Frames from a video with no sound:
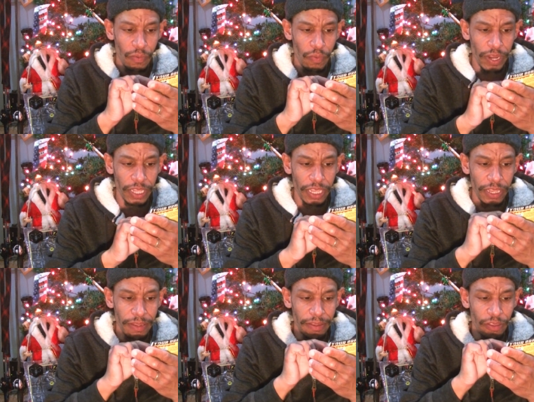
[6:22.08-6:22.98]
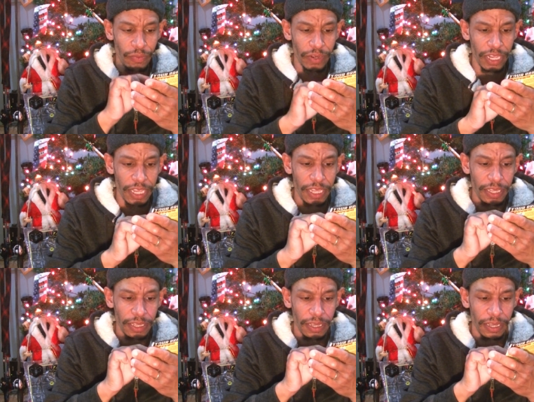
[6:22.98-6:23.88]
really
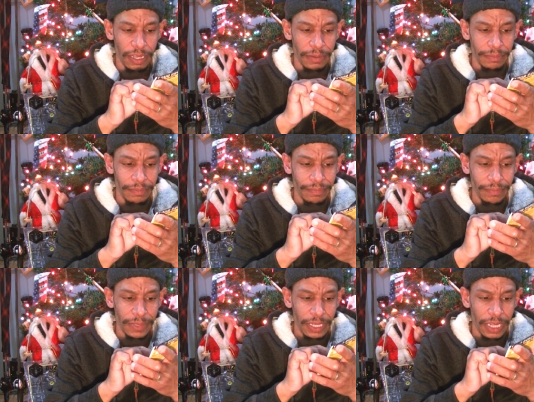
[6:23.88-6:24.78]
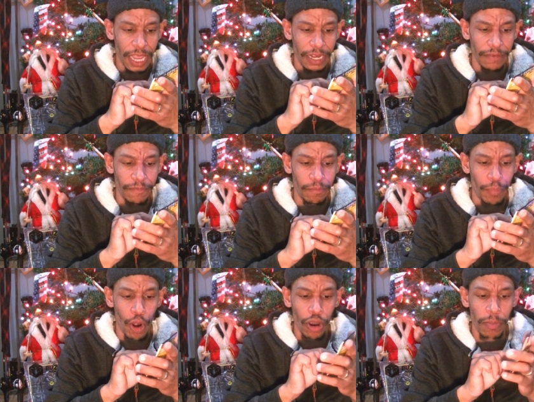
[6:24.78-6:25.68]
unique um, kind of
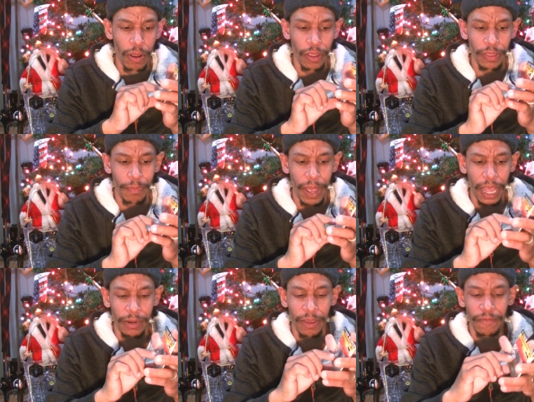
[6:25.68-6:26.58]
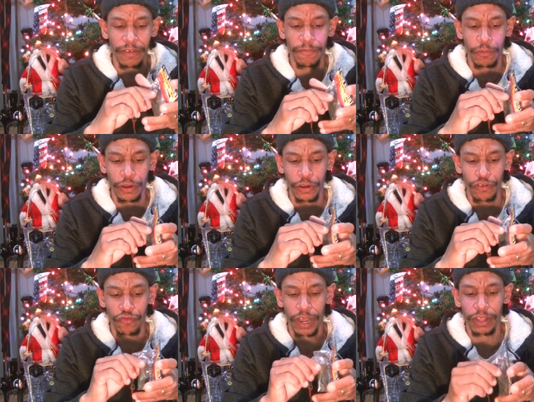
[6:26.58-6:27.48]
barb on the bottom of it for your
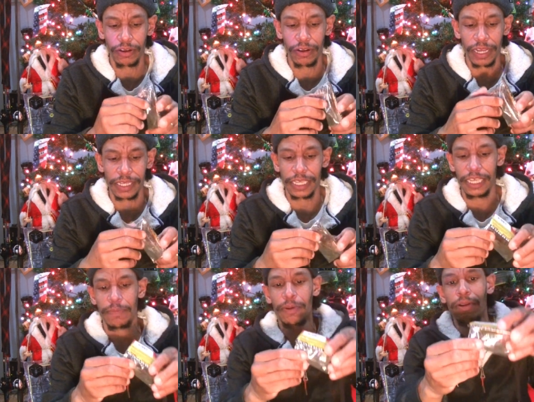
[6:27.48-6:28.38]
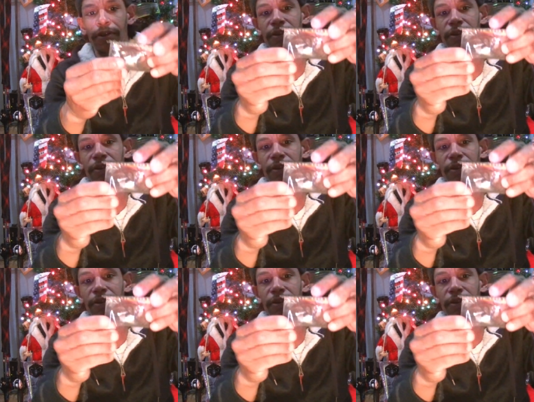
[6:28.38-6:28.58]
trailer as a keeper,